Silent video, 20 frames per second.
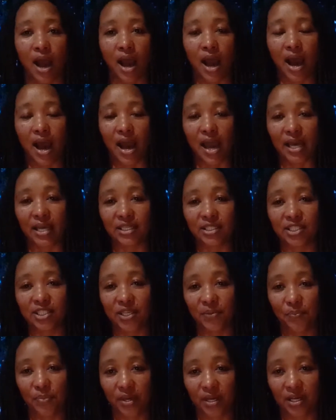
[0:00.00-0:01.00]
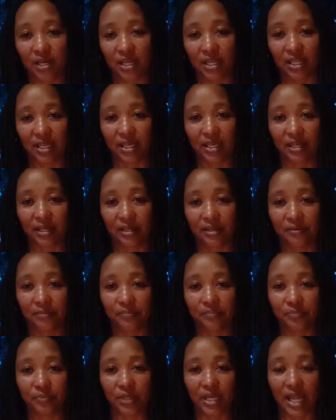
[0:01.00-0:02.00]
I typically
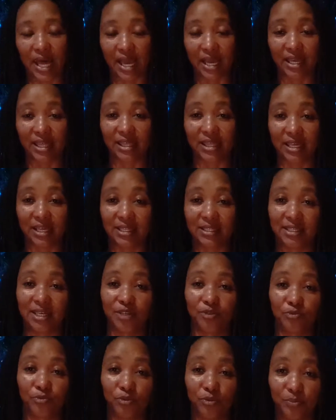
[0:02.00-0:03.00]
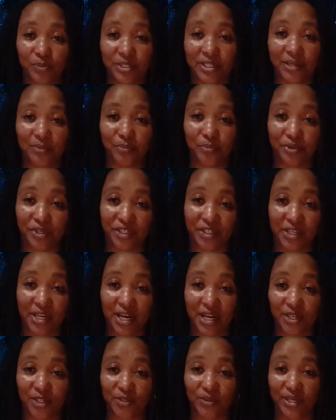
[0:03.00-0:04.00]
like things at room temperature.
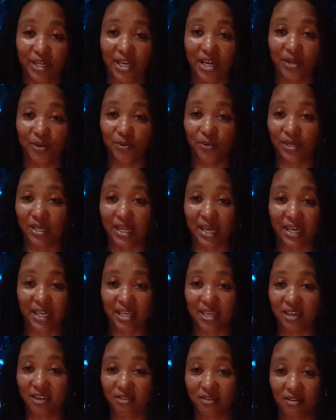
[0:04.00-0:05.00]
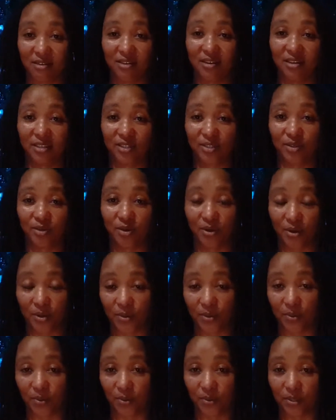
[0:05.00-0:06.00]
Actually, I don't like either hot or
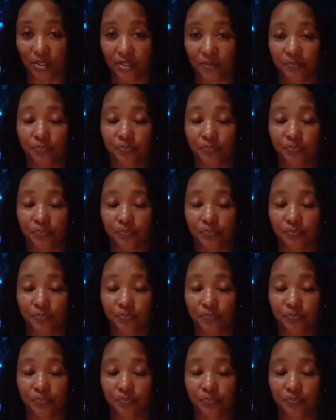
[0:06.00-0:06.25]
cold.